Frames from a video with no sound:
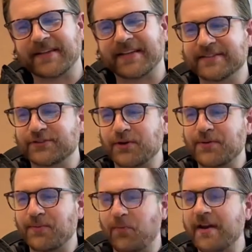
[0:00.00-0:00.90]
So
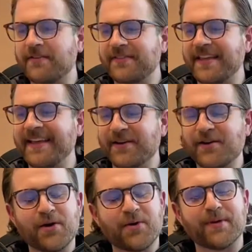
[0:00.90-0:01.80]
one of the
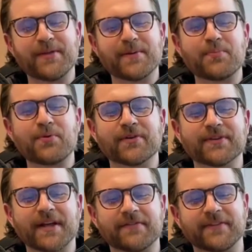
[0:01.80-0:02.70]
important
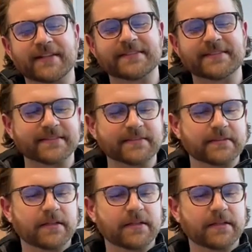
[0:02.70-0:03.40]
life lessons